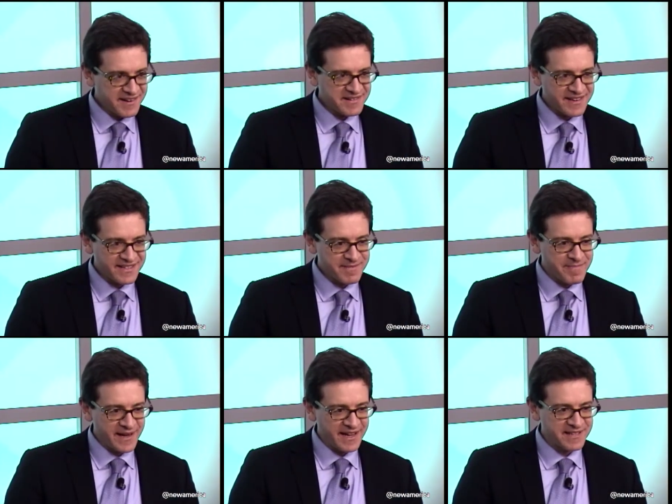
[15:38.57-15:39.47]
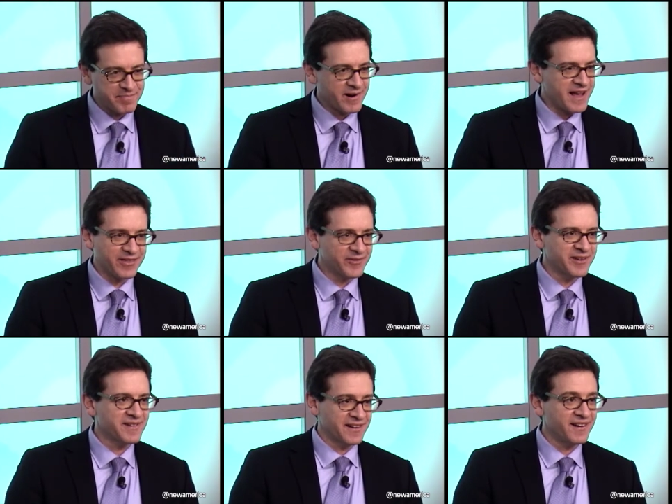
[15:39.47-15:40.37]
is the biggest
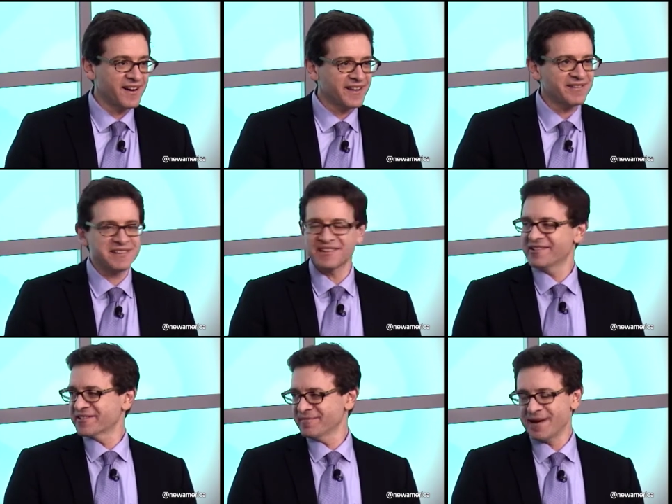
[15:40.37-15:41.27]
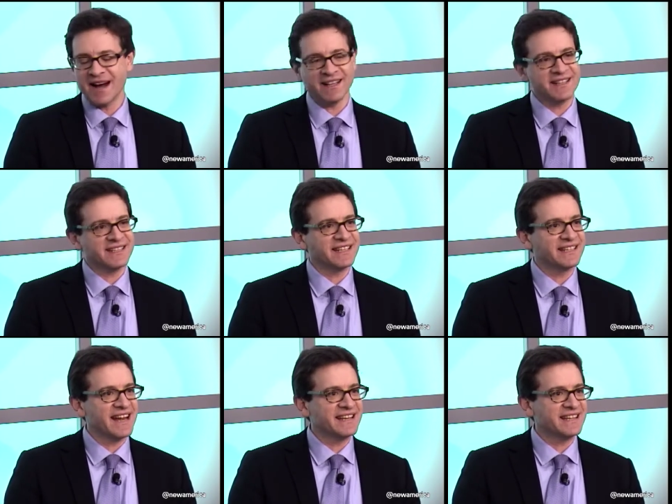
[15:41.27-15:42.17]
breakthrough you can argue in social policy at
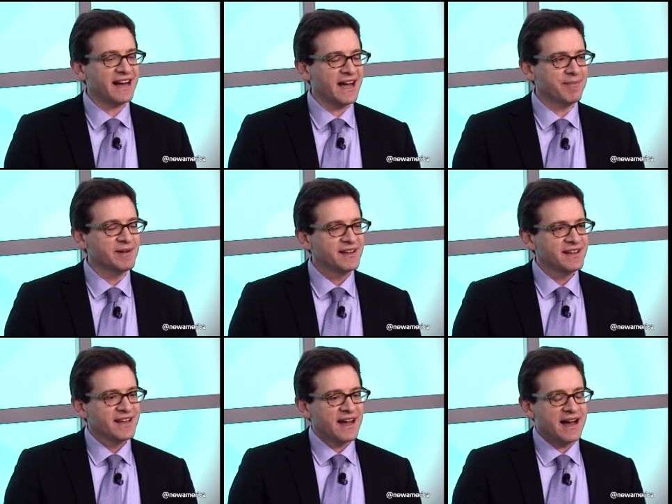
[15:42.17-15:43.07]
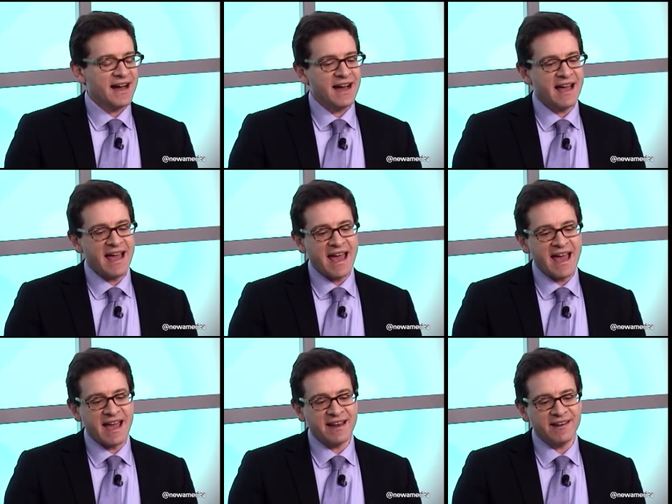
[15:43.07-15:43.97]
that time,
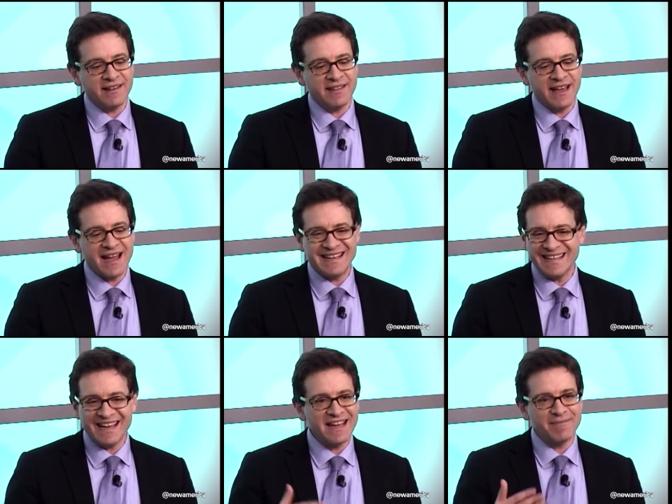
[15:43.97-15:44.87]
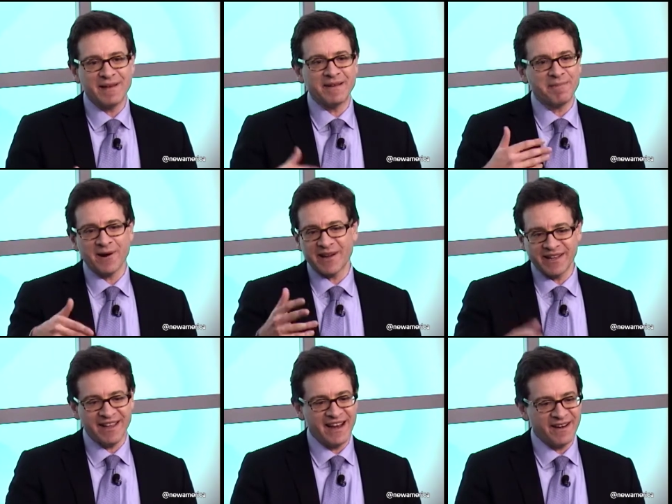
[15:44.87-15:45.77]
and the idea had been
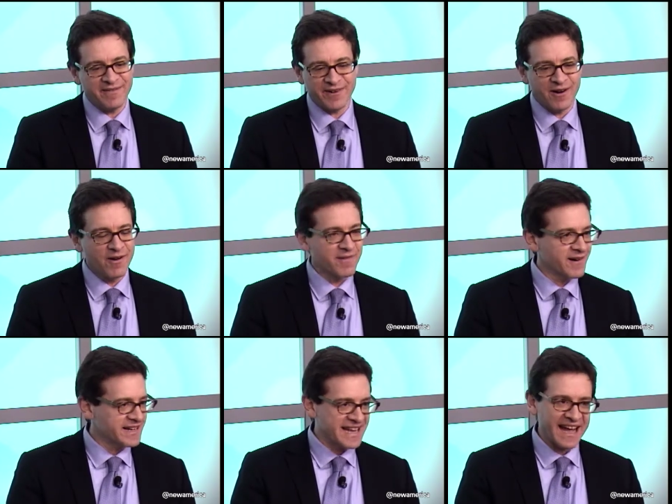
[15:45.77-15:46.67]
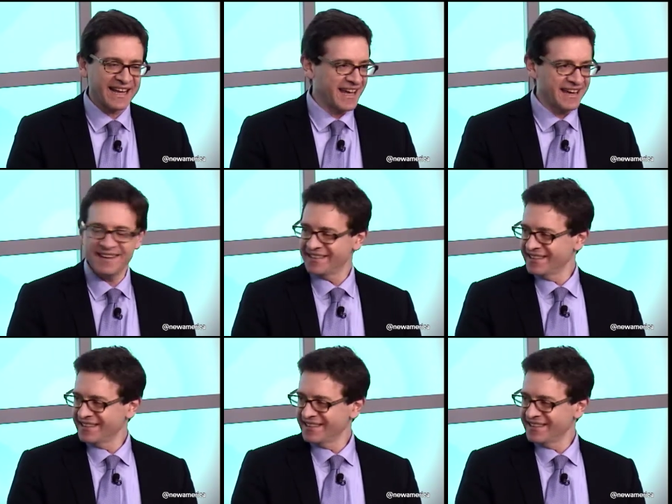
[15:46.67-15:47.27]
percolating for over a decade.